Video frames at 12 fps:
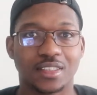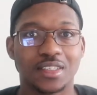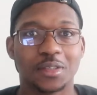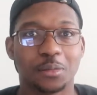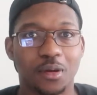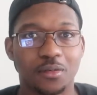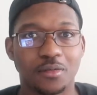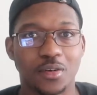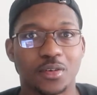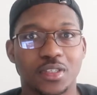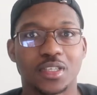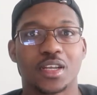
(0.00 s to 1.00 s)
this is my
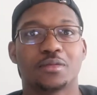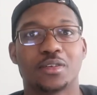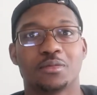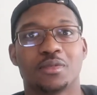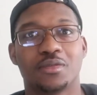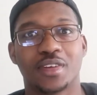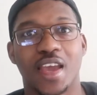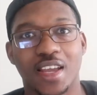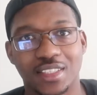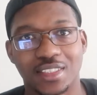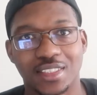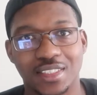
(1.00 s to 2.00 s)
first time gonna be reacting